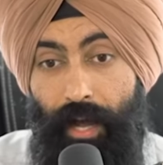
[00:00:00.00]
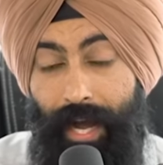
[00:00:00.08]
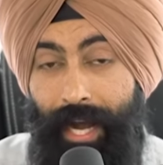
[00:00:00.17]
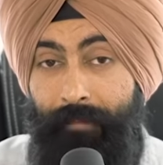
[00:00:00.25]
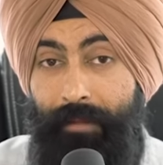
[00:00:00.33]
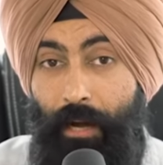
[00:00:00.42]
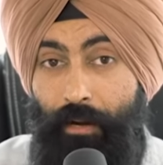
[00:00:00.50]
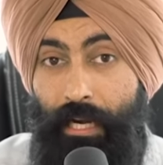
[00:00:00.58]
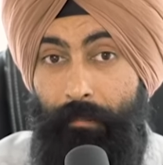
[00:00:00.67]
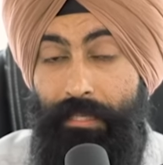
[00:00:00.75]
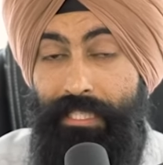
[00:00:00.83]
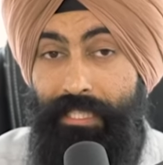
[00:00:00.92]
I'm now going
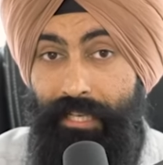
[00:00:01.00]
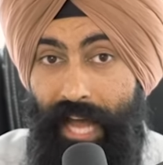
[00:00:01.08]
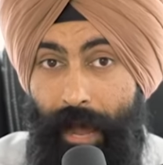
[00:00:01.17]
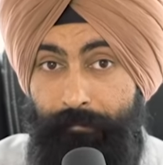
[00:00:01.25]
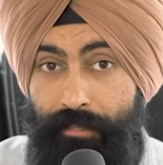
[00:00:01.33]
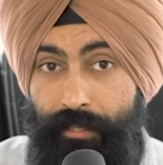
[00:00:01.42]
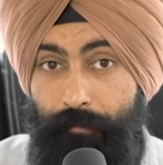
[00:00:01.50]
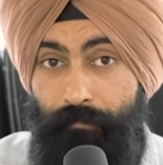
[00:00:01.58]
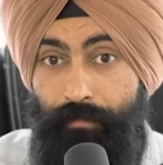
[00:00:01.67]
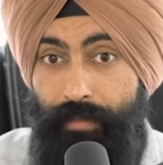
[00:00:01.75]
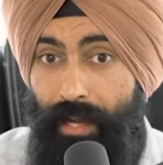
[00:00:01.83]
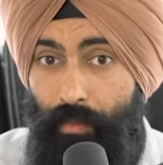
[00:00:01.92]
to be slapped,
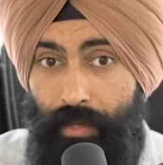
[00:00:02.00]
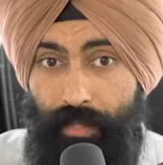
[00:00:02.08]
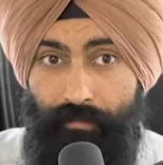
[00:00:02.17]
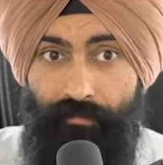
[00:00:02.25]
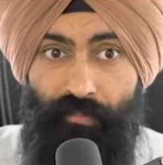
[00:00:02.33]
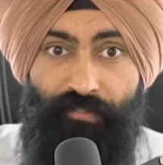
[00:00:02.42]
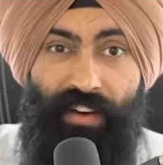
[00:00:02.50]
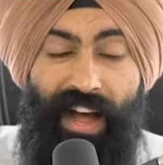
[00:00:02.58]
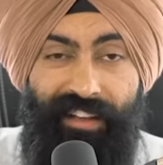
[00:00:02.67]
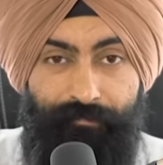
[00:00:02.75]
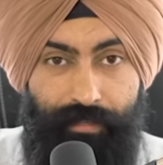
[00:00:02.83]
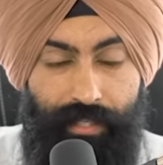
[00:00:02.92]
not with a
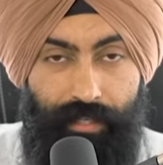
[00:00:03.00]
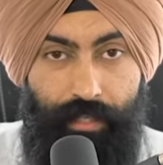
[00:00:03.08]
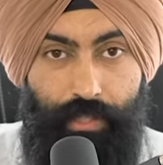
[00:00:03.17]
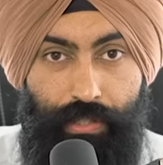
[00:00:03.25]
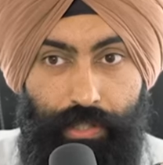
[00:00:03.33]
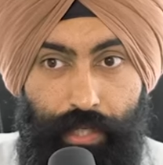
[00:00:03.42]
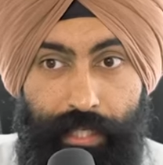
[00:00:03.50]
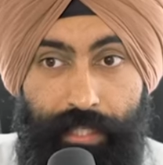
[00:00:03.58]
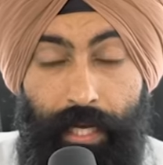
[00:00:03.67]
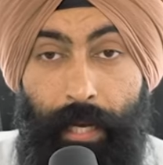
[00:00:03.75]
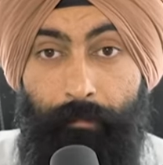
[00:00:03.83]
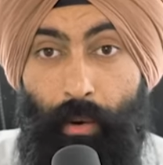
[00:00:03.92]
five percent interest rate,
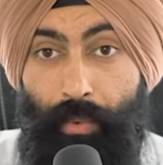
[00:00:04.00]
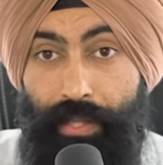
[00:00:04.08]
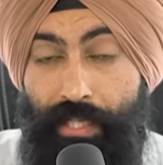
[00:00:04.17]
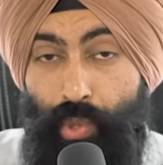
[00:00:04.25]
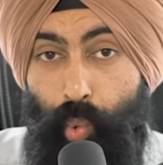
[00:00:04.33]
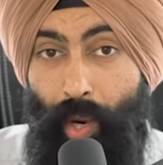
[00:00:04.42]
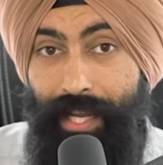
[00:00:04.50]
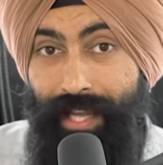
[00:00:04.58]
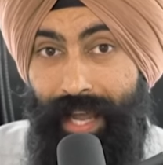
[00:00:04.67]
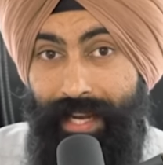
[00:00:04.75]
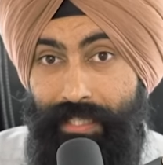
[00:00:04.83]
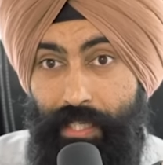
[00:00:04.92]
but with a
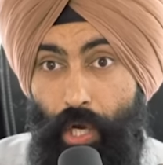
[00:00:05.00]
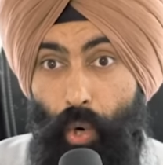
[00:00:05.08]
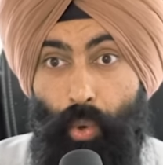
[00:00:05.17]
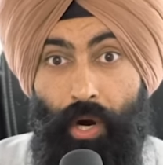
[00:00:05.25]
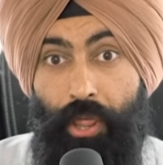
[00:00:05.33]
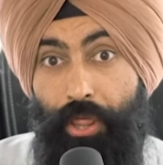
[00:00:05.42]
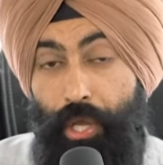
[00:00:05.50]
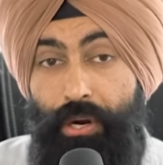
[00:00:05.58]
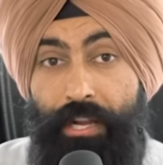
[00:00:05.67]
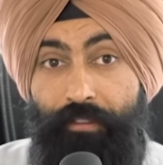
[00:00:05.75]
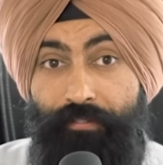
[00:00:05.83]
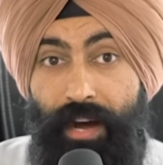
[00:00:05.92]
twenty-eight or a
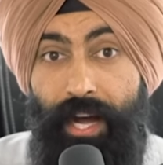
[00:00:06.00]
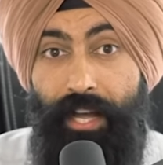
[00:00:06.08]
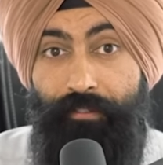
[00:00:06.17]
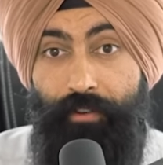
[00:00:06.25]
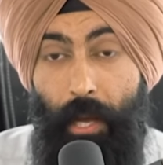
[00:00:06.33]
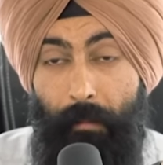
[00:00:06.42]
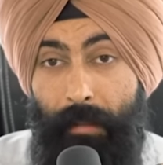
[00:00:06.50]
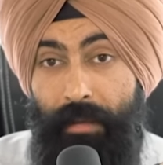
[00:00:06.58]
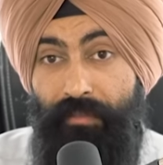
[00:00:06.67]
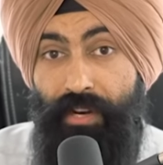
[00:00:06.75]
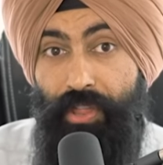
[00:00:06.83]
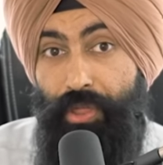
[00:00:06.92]
thirty-five, maybe
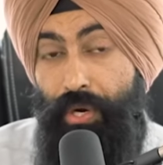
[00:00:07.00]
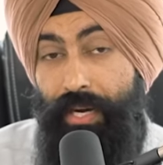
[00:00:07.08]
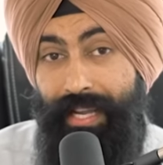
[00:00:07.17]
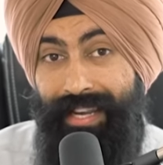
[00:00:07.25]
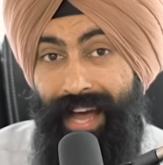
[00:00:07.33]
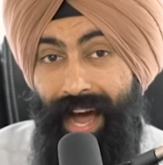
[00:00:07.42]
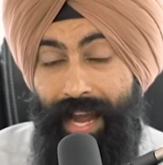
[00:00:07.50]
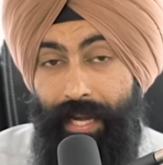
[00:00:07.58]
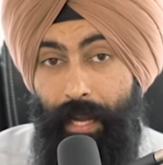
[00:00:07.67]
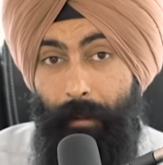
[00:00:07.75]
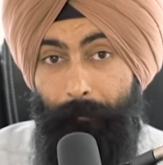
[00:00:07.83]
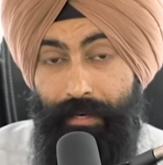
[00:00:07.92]
even a
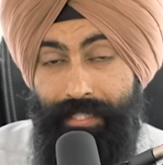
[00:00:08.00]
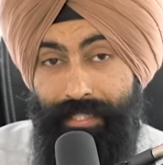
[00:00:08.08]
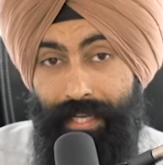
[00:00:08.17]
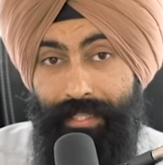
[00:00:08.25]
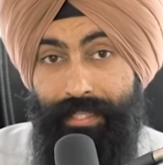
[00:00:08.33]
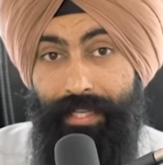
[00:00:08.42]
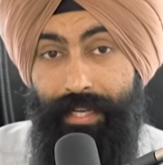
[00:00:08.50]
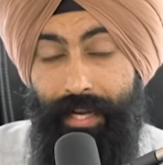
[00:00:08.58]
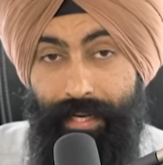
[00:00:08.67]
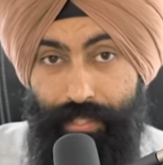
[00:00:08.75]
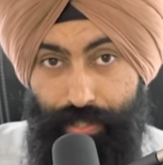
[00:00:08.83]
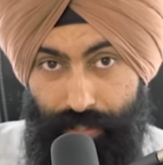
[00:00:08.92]
thirty-nine percent
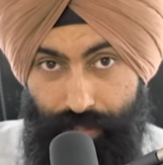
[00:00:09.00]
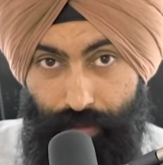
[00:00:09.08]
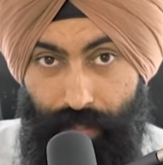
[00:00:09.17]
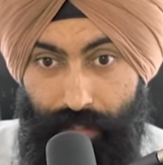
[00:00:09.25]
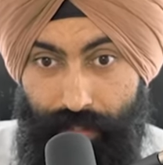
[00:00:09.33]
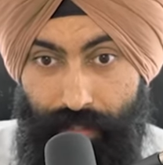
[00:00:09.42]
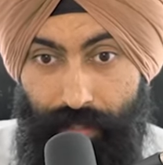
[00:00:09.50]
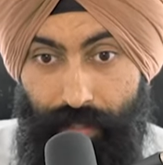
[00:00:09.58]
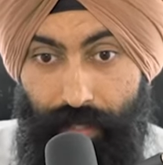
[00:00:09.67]
interest rate.